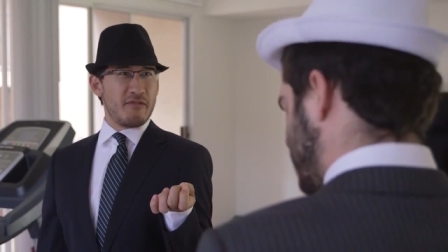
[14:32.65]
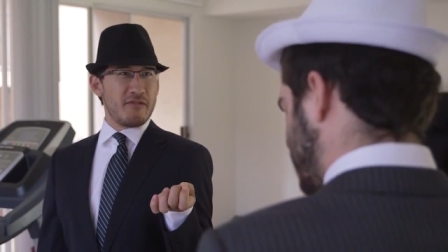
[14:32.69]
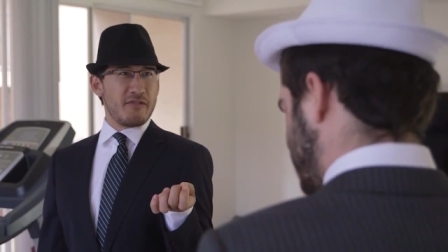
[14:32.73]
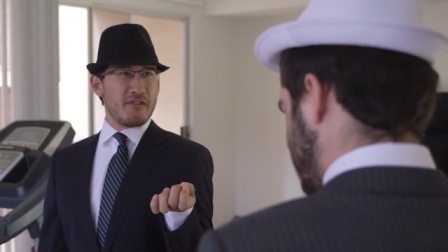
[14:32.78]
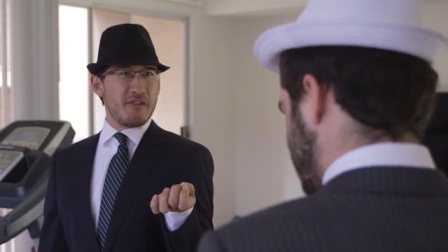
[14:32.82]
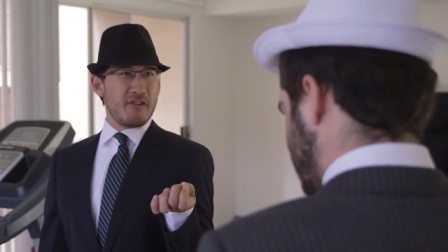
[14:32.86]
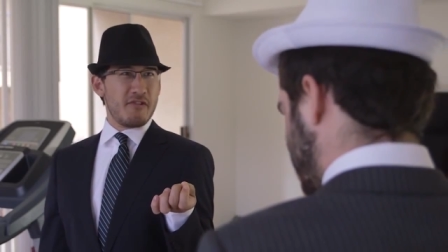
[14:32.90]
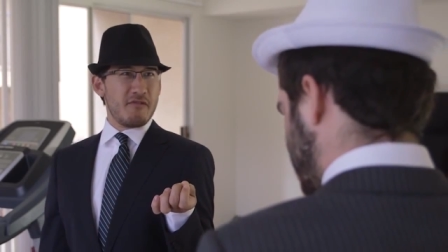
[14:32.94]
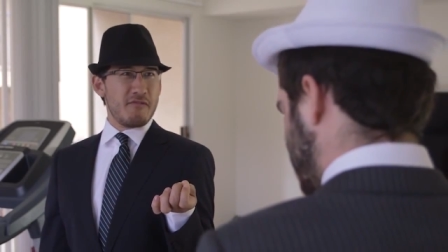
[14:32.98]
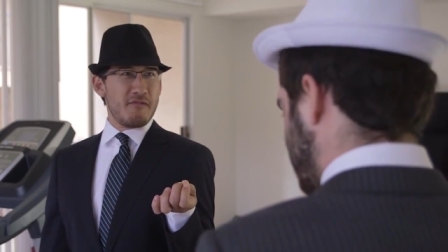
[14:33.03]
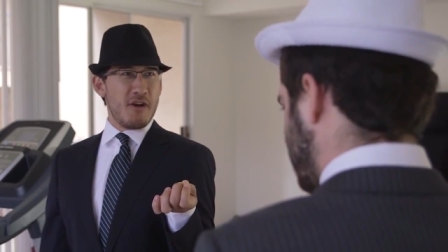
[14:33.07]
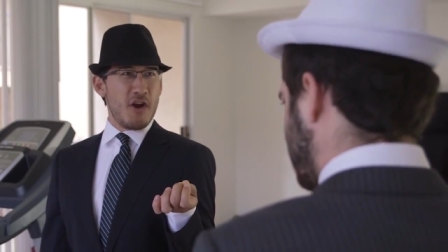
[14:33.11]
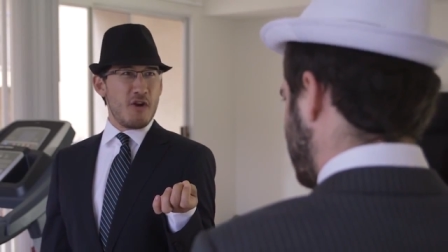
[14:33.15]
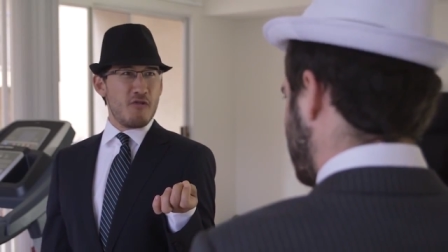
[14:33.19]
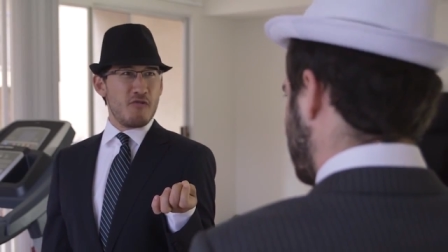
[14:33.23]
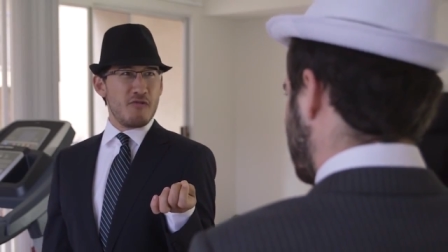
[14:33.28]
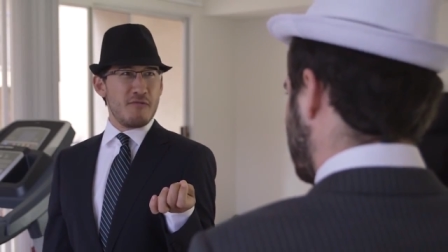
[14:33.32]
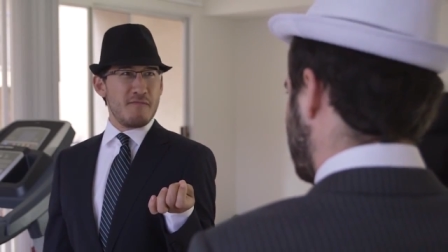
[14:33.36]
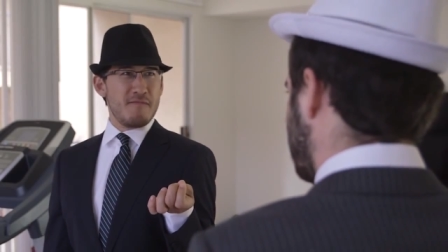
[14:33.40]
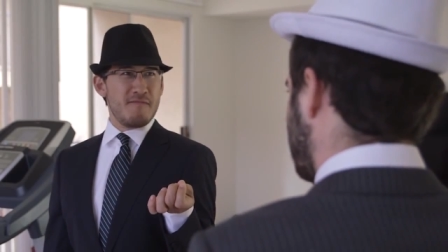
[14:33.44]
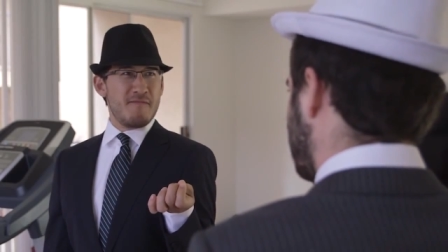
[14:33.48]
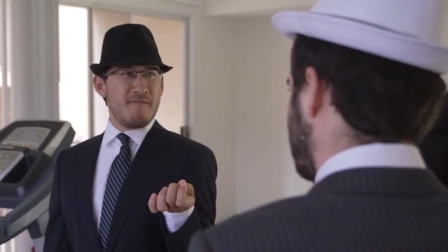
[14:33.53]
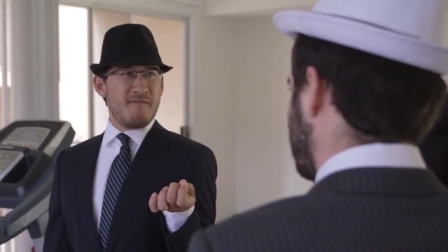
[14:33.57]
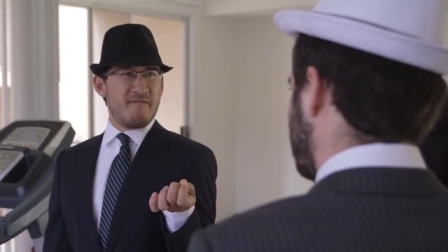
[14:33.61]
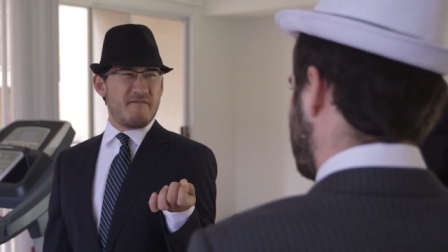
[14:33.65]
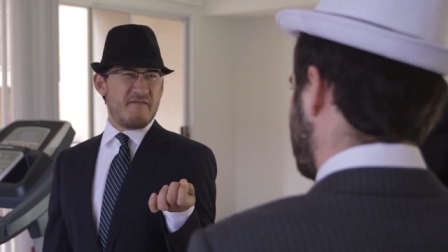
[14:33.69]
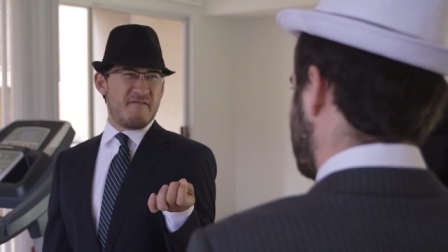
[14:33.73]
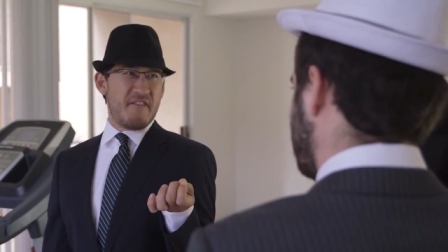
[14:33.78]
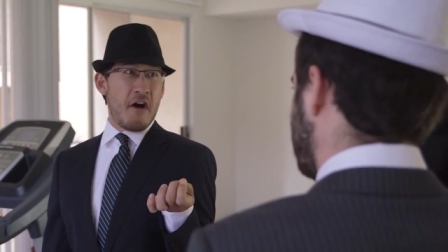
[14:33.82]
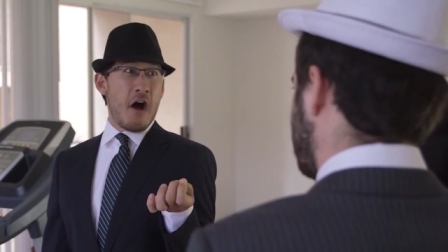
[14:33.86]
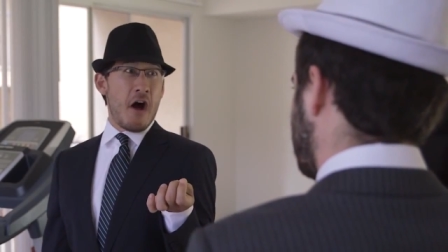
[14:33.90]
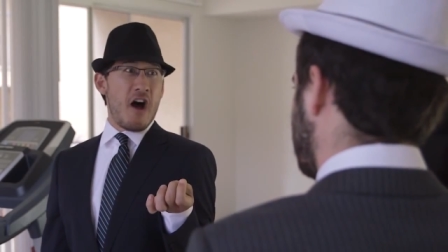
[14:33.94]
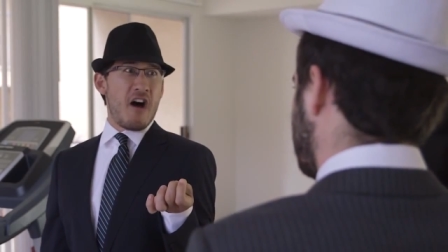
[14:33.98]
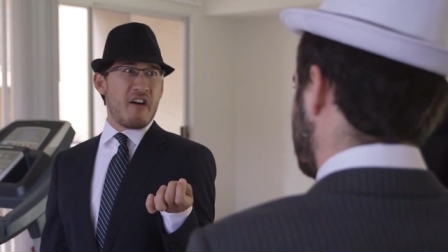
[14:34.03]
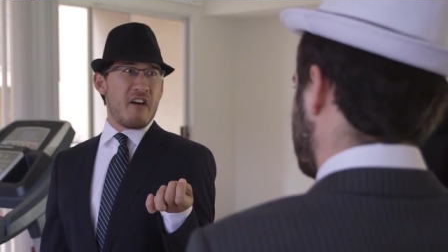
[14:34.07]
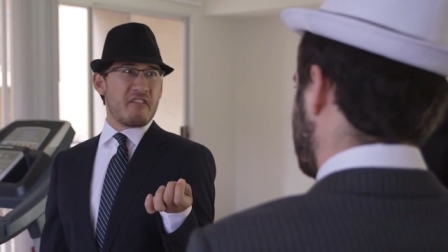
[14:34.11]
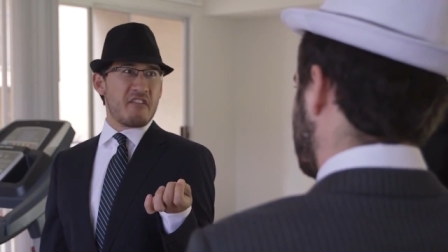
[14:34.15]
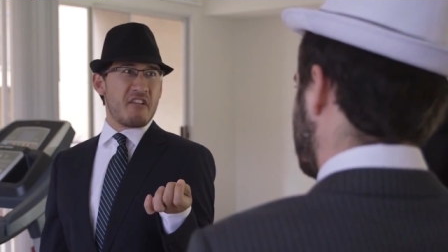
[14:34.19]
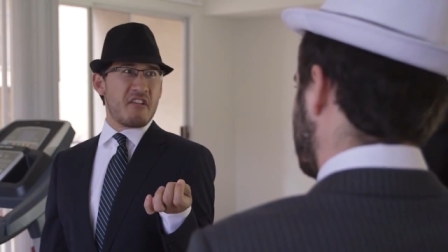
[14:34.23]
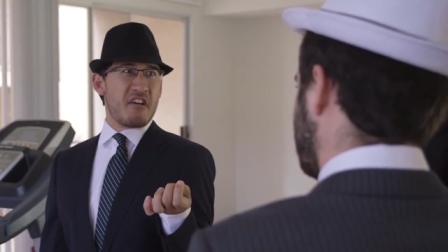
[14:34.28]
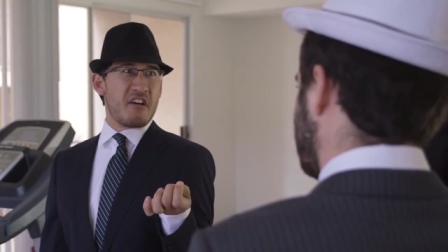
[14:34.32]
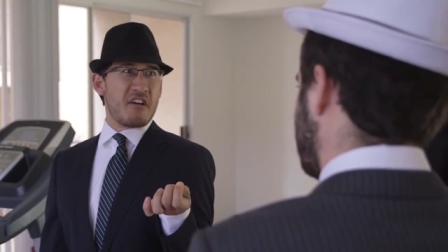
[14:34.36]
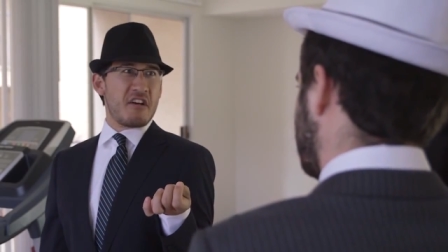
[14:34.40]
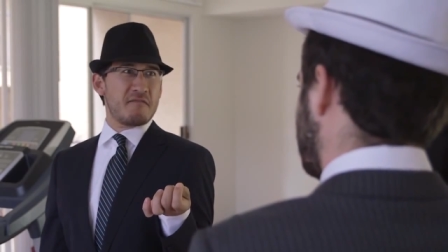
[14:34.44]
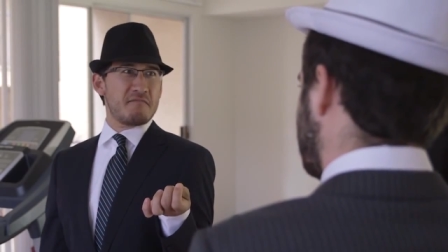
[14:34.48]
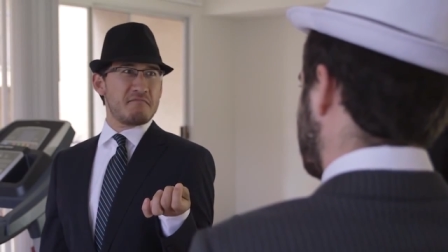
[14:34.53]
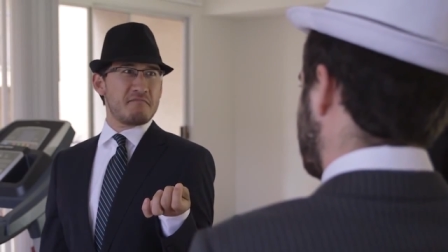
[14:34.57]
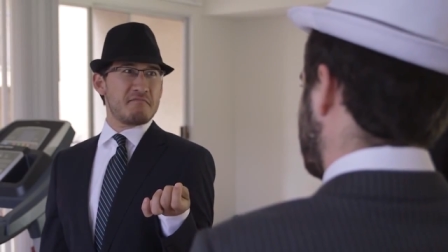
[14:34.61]
on your own
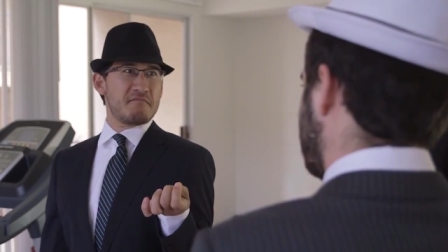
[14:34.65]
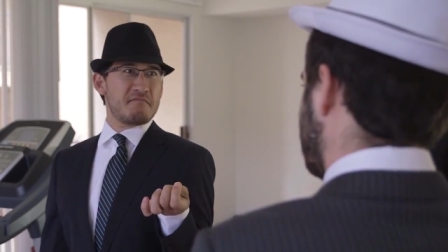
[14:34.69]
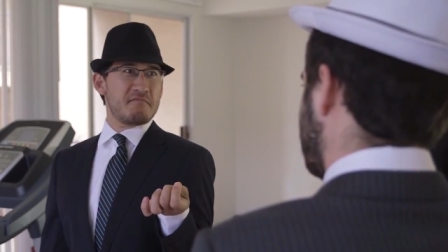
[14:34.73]
father.